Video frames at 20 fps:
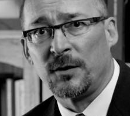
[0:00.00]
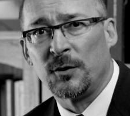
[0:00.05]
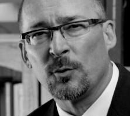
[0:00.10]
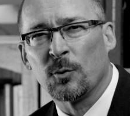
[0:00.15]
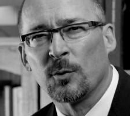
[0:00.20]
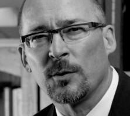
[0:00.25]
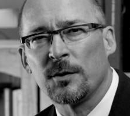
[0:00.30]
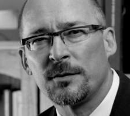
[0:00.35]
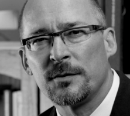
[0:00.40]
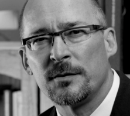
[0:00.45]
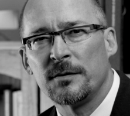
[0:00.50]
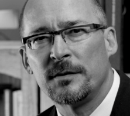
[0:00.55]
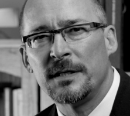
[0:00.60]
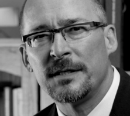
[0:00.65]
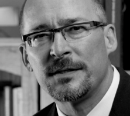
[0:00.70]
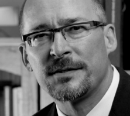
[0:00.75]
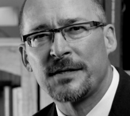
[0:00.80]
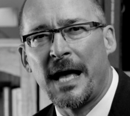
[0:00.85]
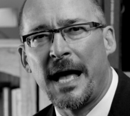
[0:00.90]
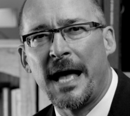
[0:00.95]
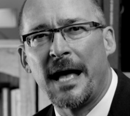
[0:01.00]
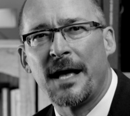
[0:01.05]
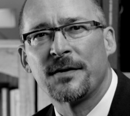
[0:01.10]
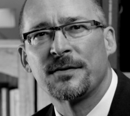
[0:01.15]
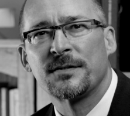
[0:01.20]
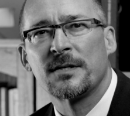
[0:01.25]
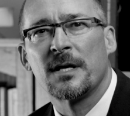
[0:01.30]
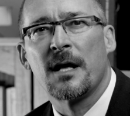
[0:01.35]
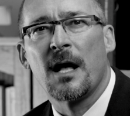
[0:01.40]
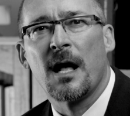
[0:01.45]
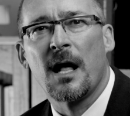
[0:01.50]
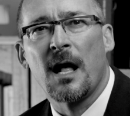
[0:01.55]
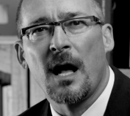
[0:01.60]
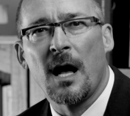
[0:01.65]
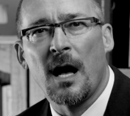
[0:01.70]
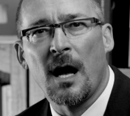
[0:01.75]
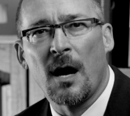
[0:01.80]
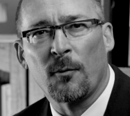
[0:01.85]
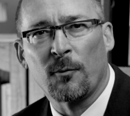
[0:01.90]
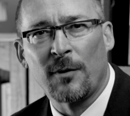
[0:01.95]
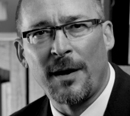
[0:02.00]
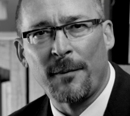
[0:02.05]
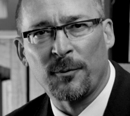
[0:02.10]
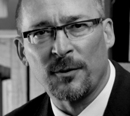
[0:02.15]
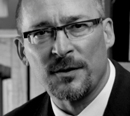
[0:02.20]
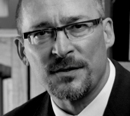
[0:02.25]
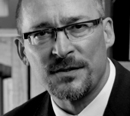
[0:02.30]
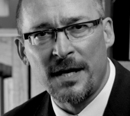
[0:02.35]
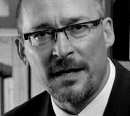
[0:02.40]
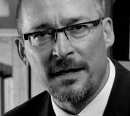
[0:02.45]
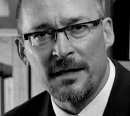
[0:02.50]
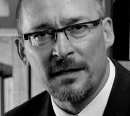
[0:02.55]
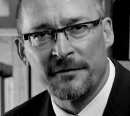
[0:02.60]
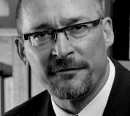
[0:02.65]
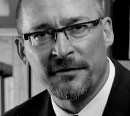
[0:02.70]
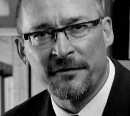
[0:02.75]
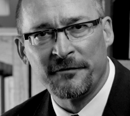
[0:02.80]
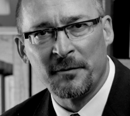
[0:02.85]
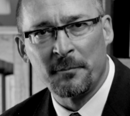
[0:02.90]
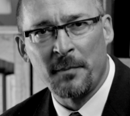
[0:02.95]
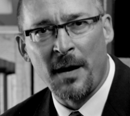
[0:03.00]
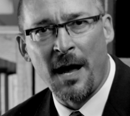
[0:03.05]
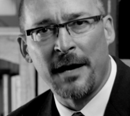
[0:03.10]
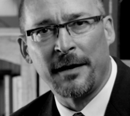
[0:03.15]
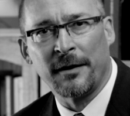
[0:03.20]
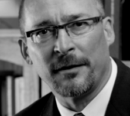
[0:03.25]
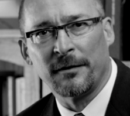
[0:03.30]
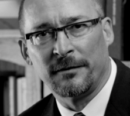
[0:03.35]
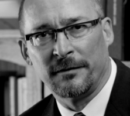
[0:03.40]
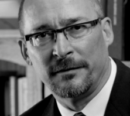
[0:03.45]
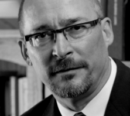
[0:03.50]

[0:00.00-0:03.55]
Your duties as a representative of a buyer